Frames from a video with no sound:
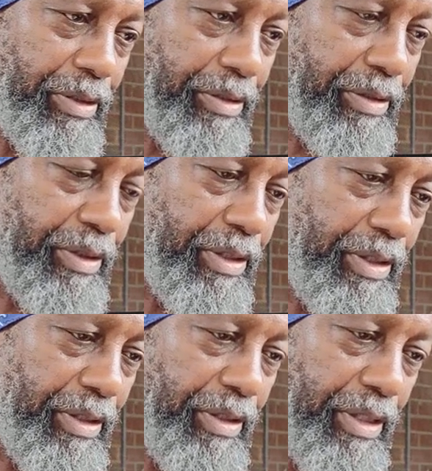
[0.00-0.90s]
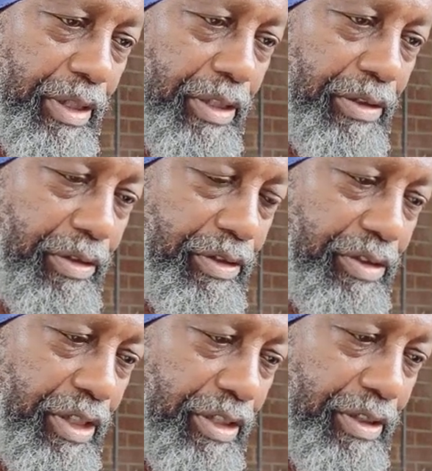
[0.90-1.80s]
right. Now I need to
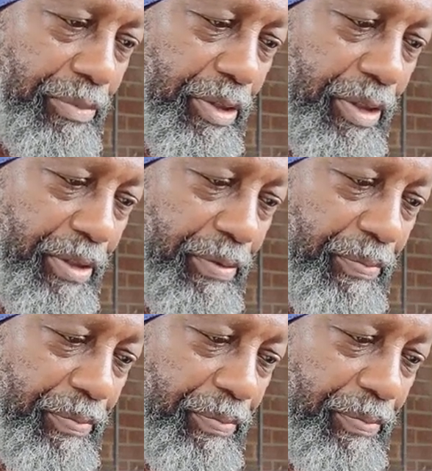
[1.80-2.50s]
check something here.